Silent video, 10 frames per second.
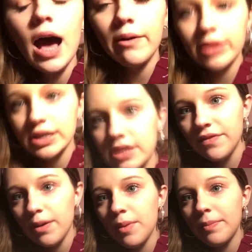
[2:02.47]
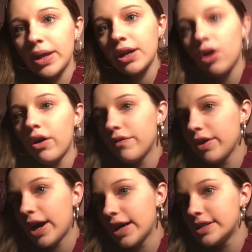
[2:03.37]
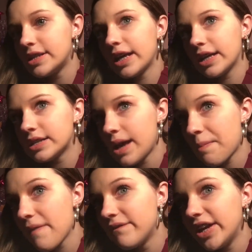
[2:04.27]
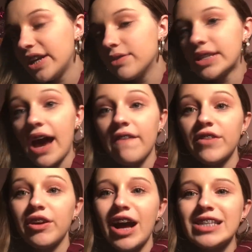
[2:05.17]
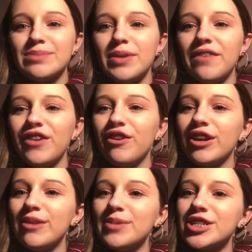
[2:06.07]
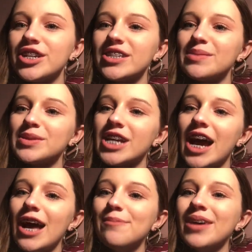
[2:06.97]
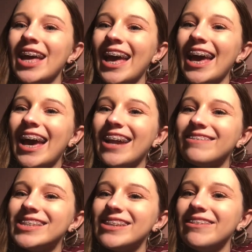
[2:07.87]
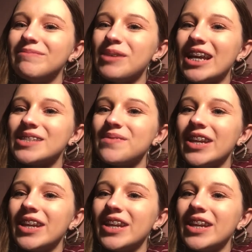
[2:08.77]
I wanted to film a mini haul for you guys to get some videos out for you guys, but if you are new, be sure to subscribe, and I will see you in my next